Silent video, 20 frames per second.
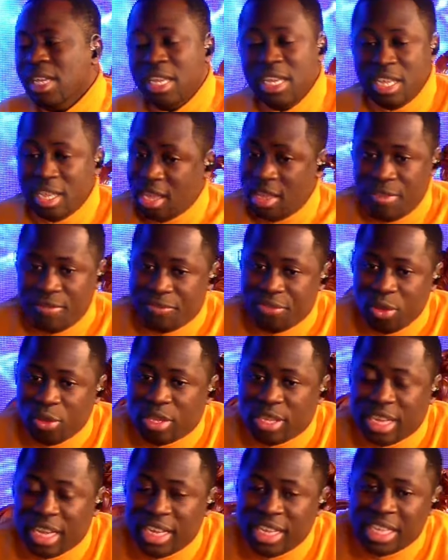If you
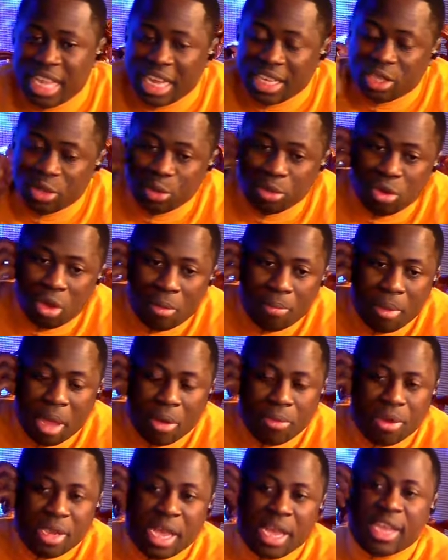think that you will not
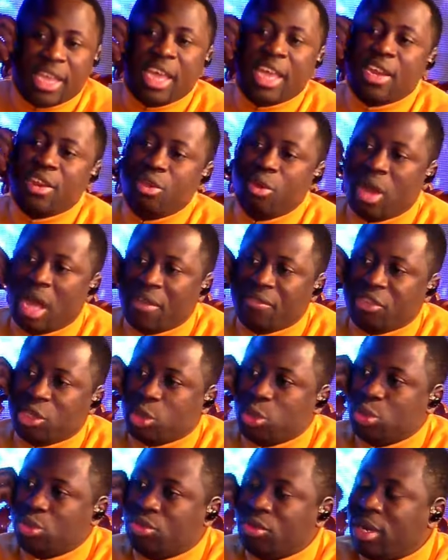marry again, you have
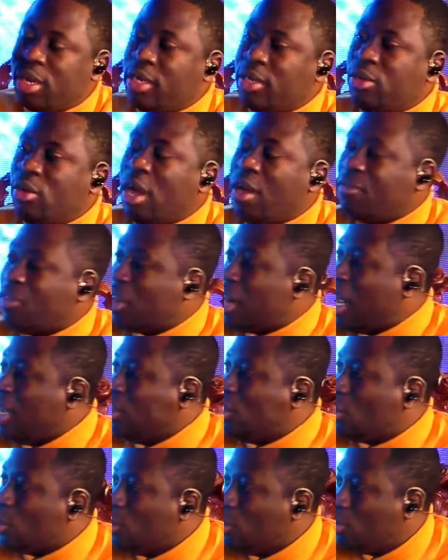children, you have
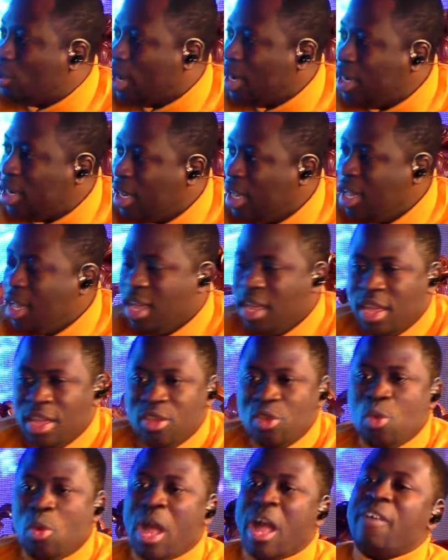grandchildren,
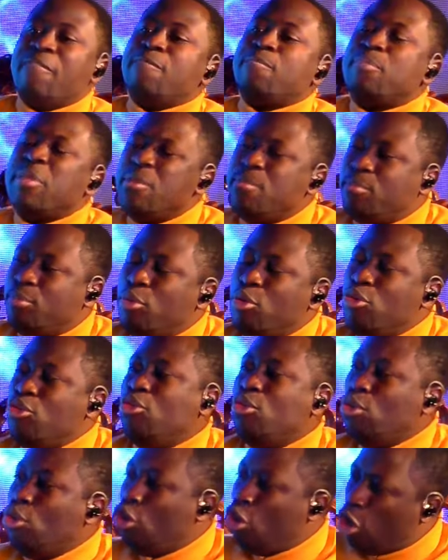you have people
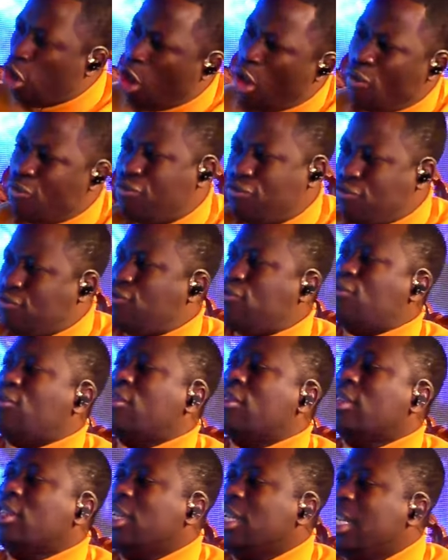you love,
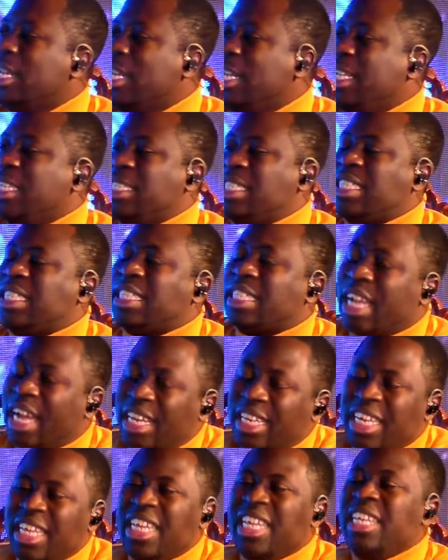
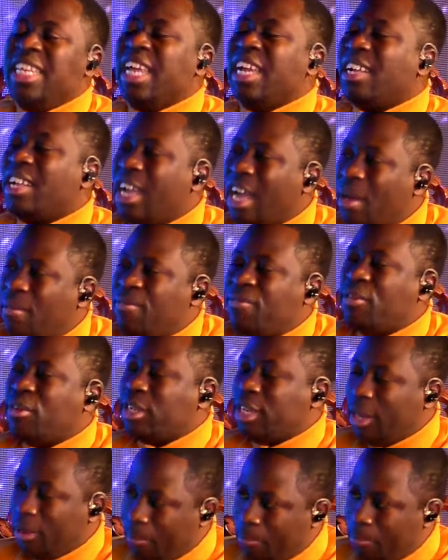stand in the gap for them.